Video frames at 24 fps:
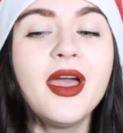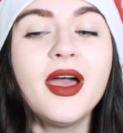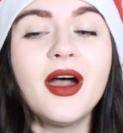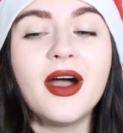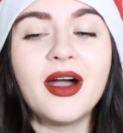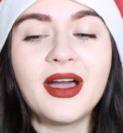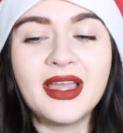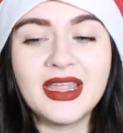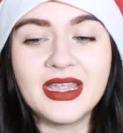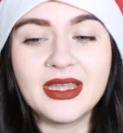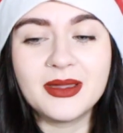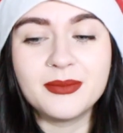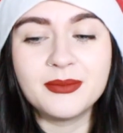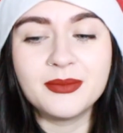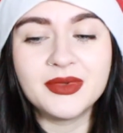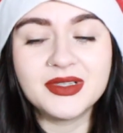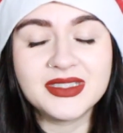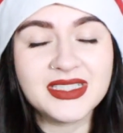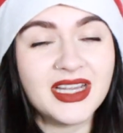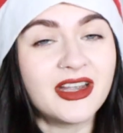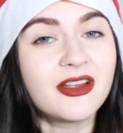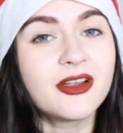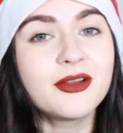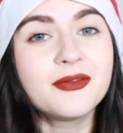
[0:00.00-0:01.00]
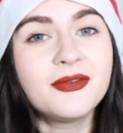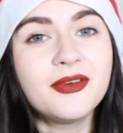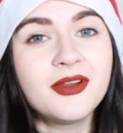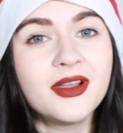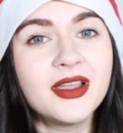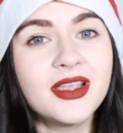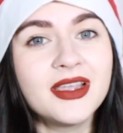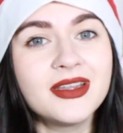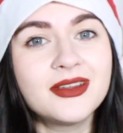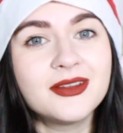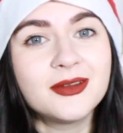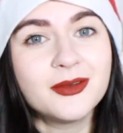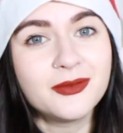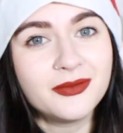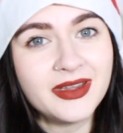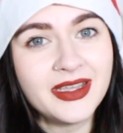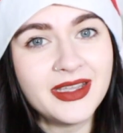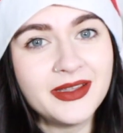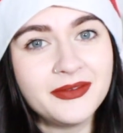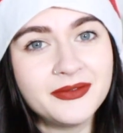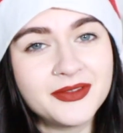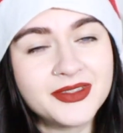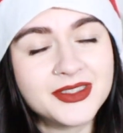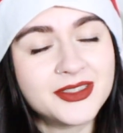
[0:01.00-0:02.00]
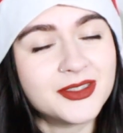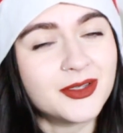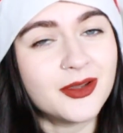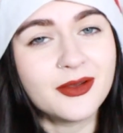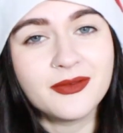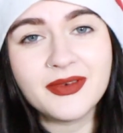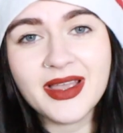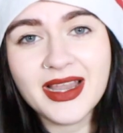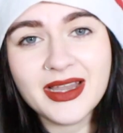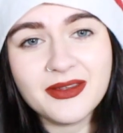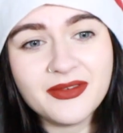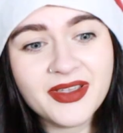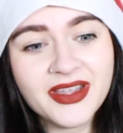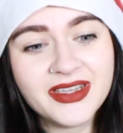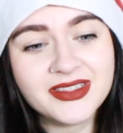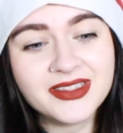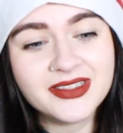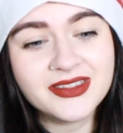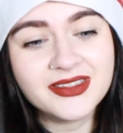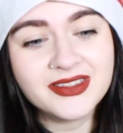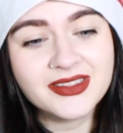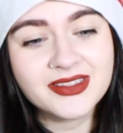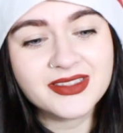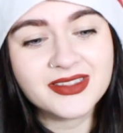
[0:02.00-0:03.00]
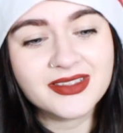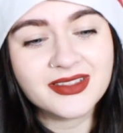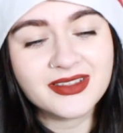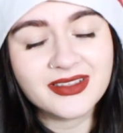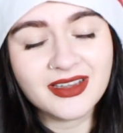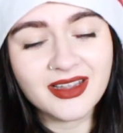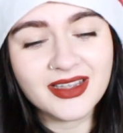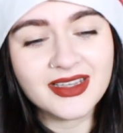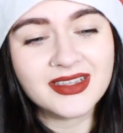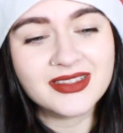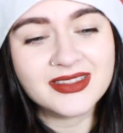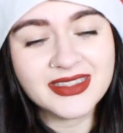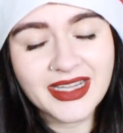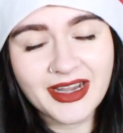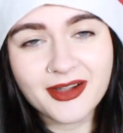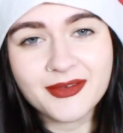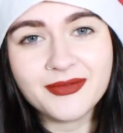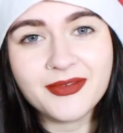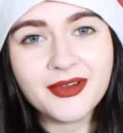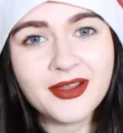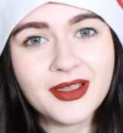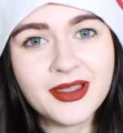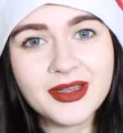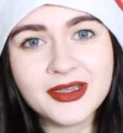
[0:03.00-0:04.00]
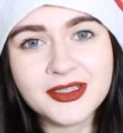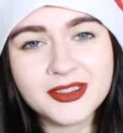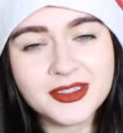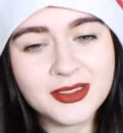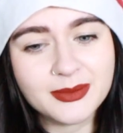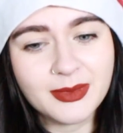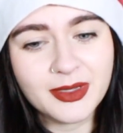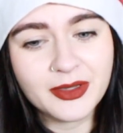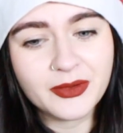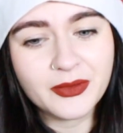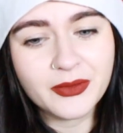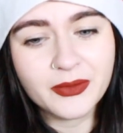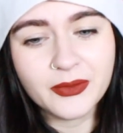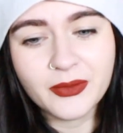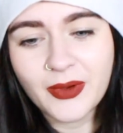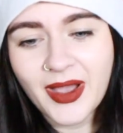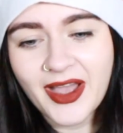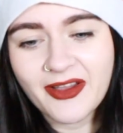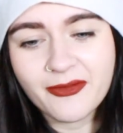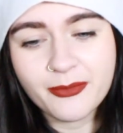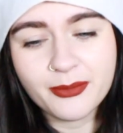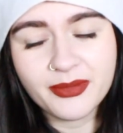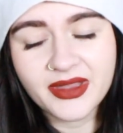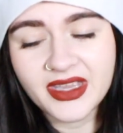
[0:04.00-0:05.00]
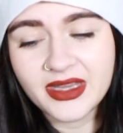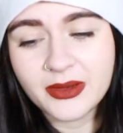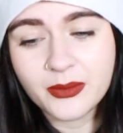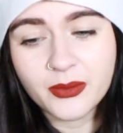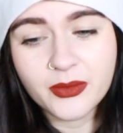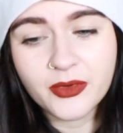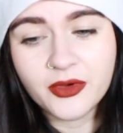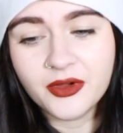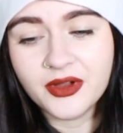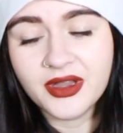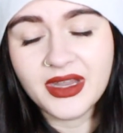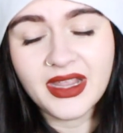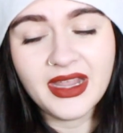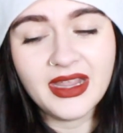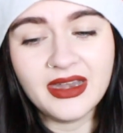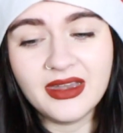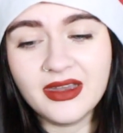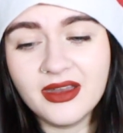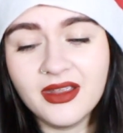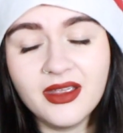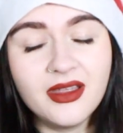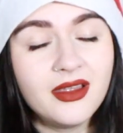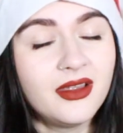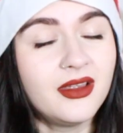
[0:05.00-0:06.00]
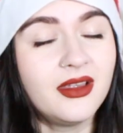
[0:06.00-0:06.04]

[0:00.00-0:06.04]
I am terrified of lifts, of elevators, like terrified to my core. Haven't been in one in,